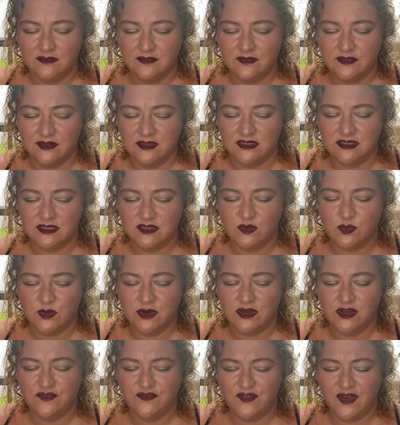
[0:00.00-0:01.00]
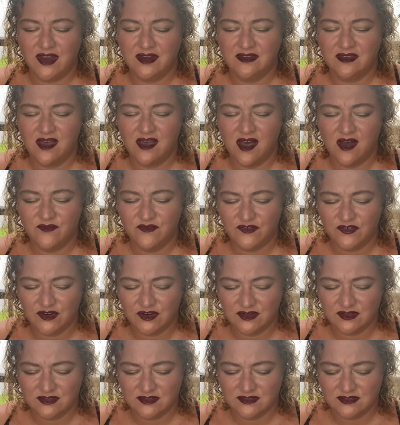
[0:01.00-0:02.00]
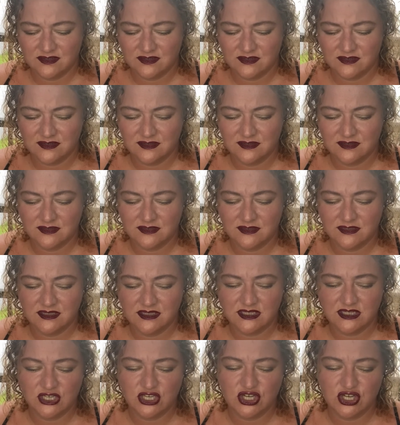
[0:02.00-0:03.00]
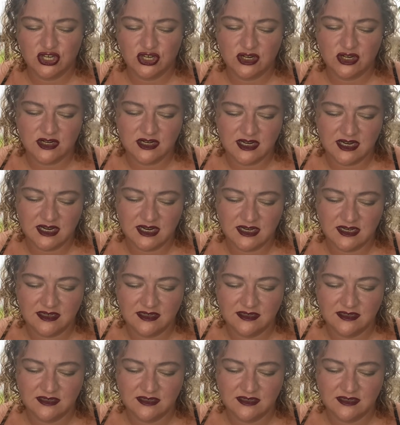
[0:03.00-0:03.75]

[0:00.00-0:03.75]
This is where you find comfort, security,